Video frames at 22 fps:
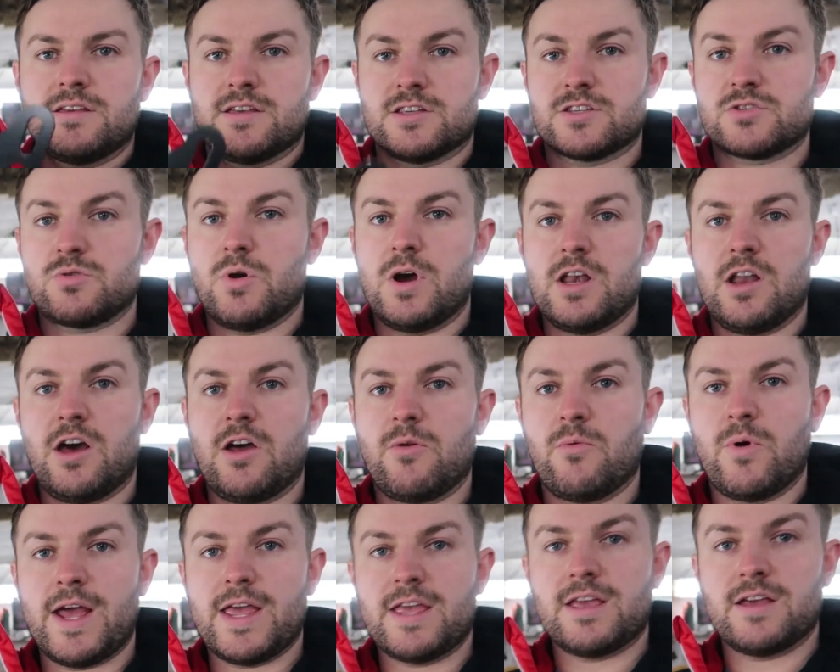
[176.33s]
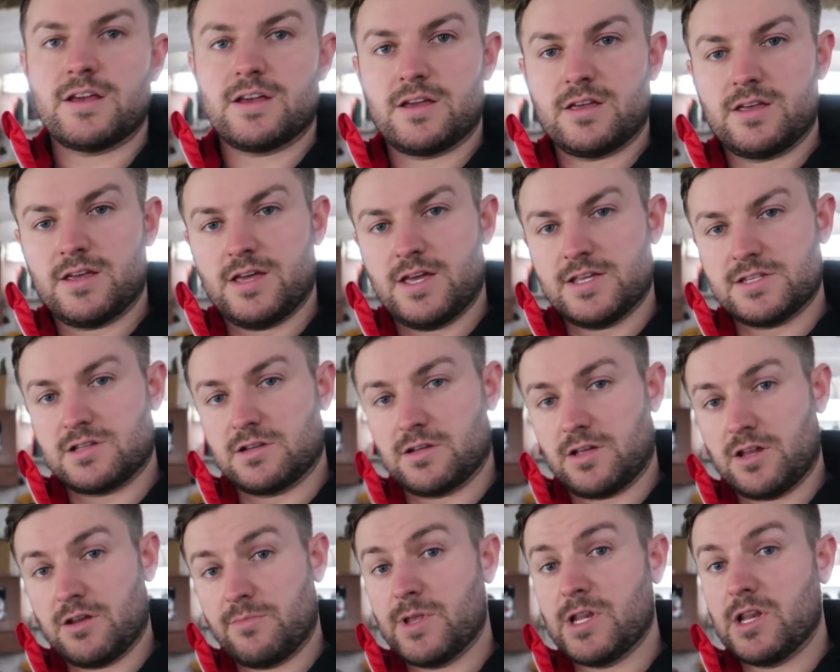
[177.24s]
It's quite lightweight. It's
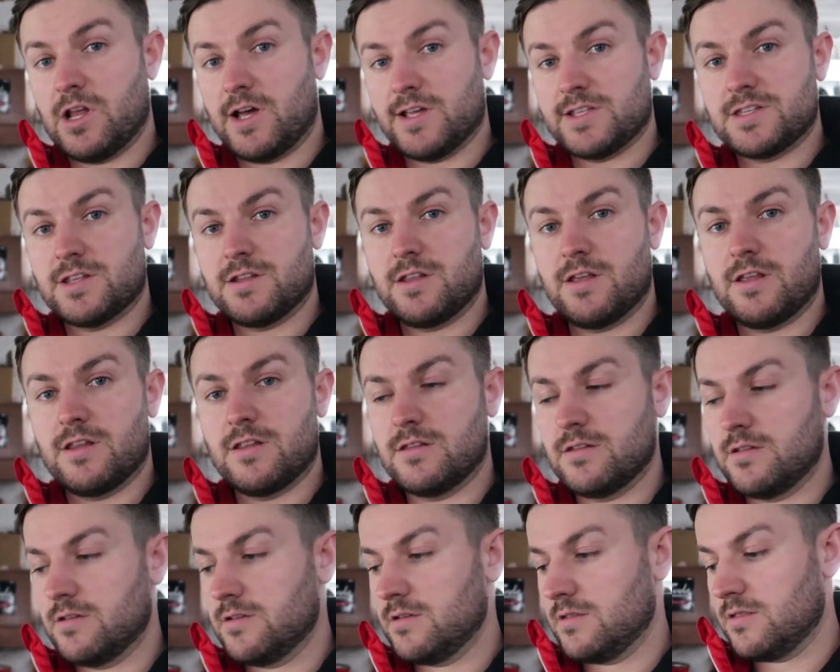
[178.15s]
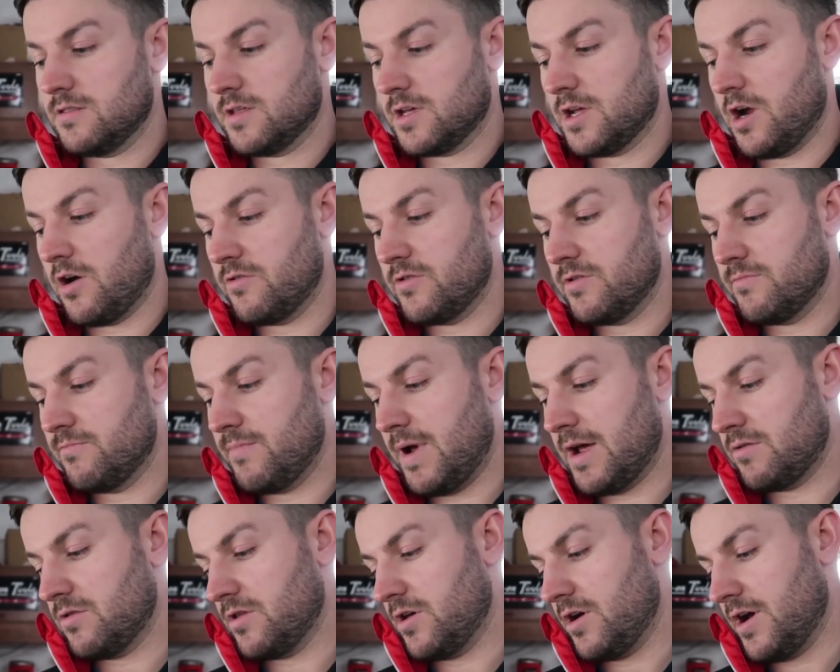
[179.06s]
going to be lighter than the current
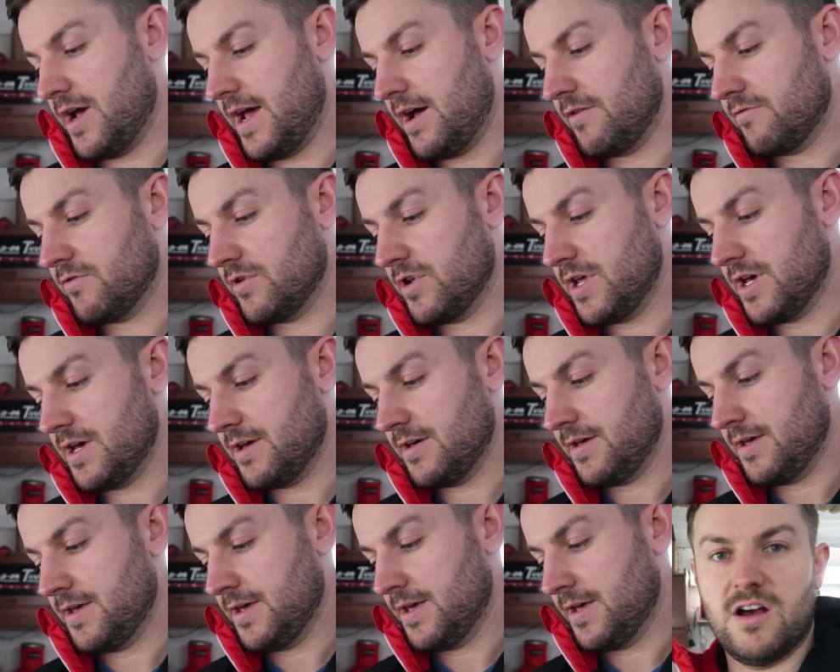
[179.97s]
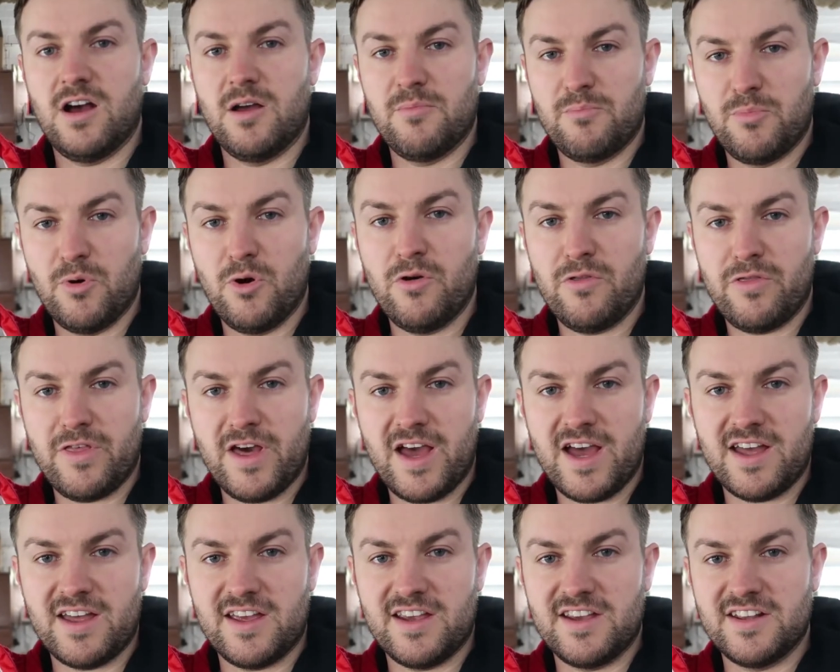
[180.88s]
mount that I have on there. I bought
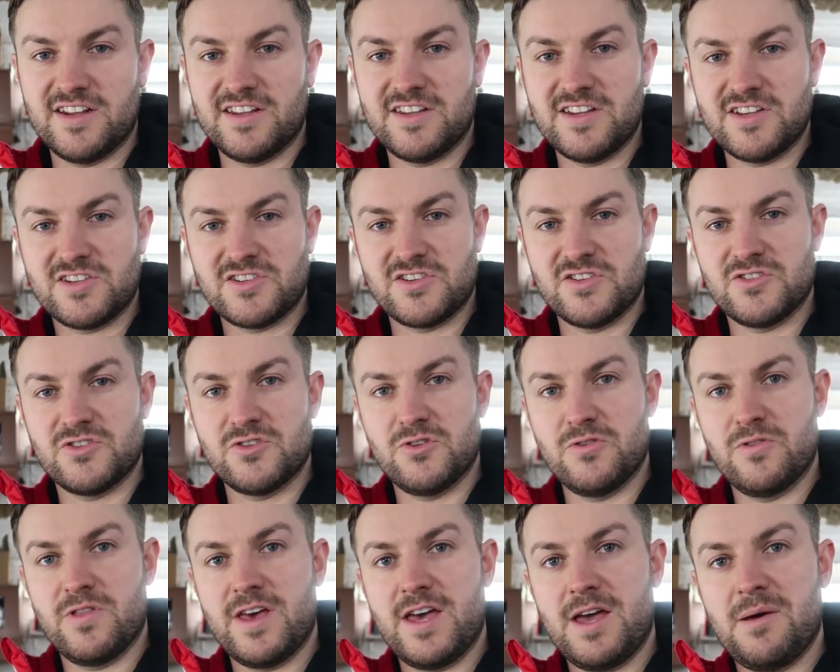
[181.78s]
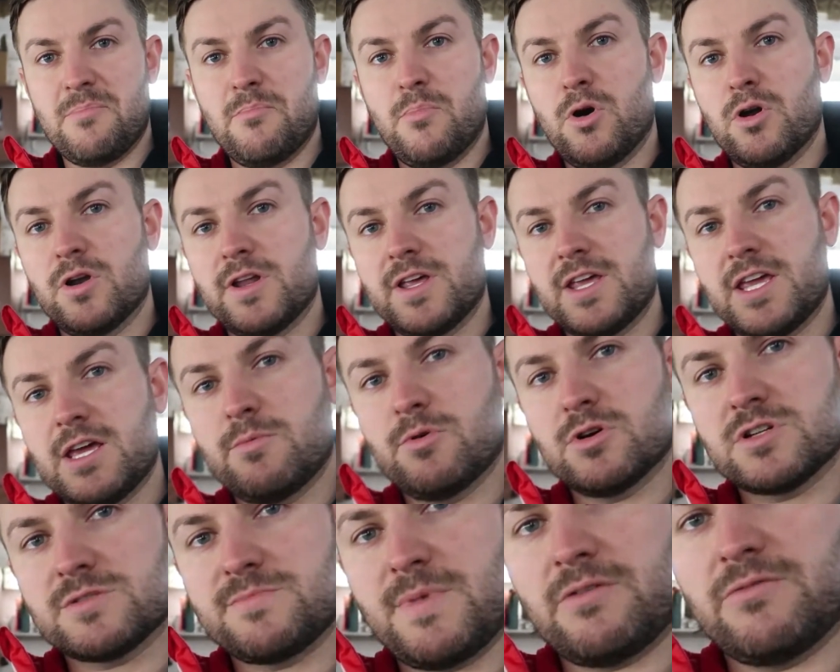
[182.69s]
that in addition to their poly
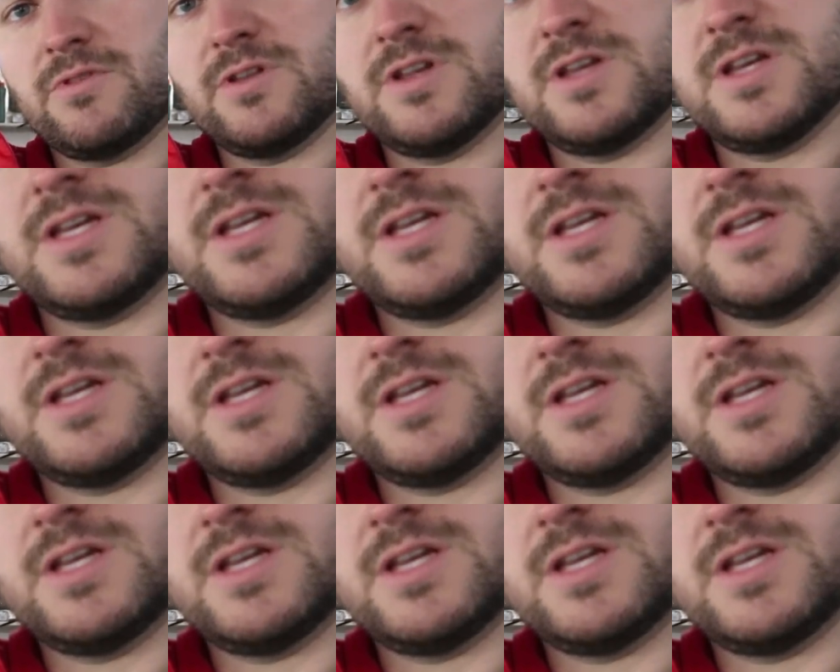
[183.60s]
gearbox mount.